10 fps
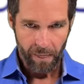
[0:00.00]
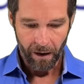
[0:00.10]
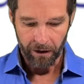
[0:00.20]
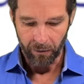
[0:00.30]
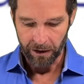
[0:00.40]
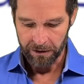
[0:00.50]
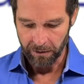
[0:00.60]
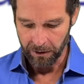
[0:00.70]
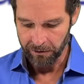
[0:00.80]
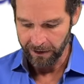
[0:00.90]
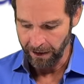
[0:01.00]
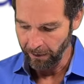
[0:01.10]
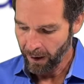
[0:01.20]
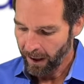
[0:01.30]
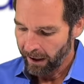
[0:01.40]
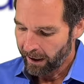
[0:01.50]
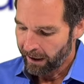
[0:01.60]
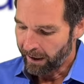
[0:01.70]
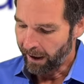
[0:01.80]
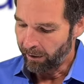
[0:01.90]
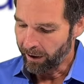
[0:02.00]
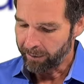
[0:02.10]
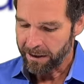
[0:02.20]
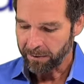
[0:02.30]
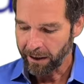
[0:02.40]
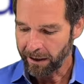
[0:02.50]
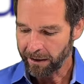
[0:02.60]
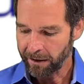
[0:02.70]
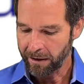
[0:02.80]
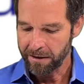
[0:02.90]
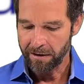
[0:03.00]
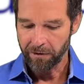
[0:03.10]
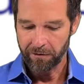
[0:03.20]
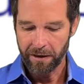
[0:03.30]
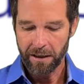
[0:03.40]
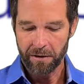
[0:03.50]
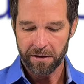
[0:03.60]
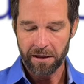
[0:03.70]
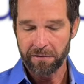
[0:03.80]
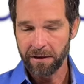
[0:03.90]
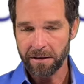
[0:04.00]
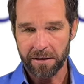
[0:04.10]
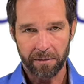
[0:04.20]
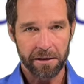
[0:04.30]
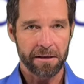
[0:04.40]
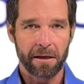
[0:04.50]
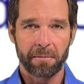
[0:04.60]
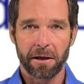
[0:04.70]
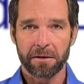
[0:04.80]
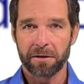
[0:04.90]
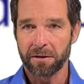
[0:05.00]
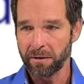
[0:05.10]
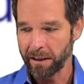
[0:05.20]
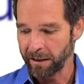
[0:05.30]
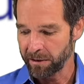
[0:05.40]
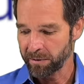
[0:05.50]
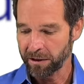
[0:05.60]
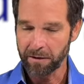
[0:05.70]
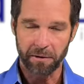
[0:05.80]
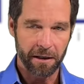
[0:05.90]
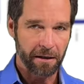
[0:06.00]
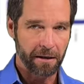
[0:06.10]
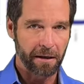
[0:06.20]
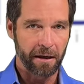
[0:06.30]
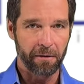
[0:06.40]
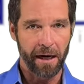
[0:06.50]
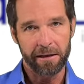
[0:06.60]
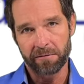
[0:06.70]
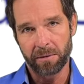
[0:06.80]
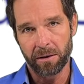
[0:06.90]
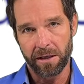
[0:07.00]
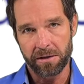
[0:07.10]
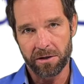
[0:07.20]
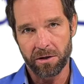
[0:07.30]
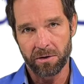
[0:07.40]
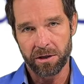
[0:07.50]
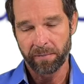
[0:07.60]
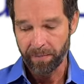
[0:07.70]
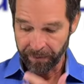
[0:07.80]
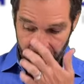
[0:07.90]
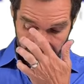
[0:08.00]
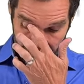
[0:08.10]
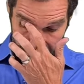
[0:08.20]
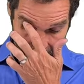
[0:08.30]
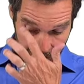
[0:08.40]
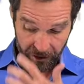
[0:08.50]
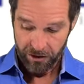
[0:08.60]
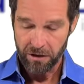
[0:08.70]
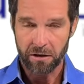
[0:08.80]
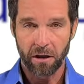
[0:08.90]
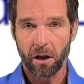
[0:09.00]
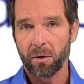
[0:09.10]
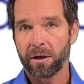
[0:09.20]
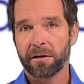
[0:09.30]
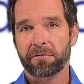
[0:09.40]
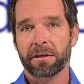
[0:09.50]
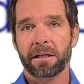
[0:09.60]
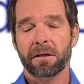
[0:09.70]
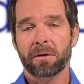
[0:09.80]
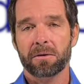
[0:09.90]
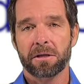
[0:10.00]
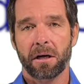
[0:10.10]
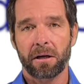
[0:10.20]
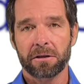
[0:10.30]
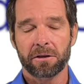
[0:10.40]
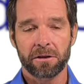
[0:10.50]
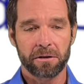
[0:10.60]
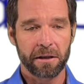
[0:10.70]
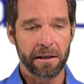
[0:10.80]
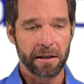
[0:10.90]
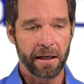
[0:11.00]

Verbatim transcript: and you watch the blue video. Now, when I'm explaining these different videos, it's very simple to set up. All you're doing is putting the player in interactive mode, as I showed you, and then you're just loading videos onto the